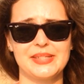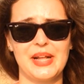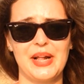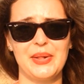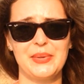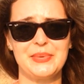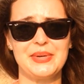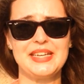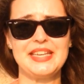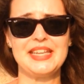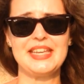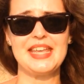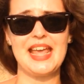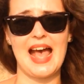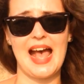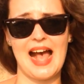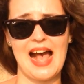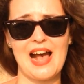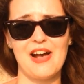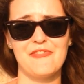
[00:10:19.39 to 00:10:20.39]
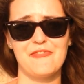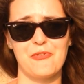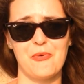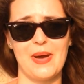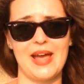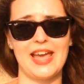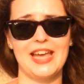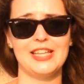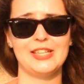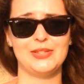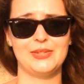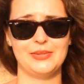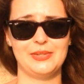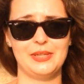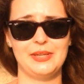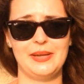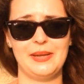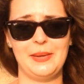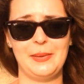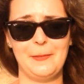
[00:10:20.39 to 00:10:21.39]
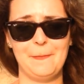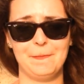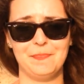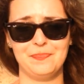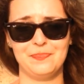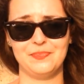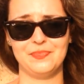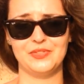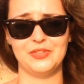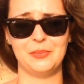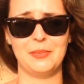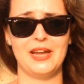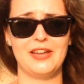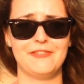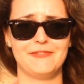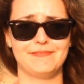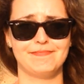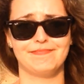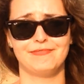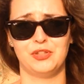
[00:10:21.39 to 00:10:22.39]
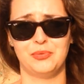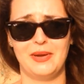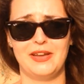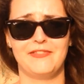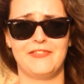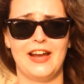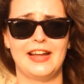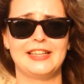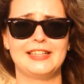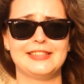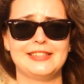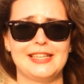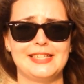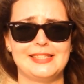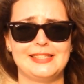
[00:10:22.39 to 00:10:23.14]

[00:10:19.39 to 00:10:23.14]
was already halfway to my final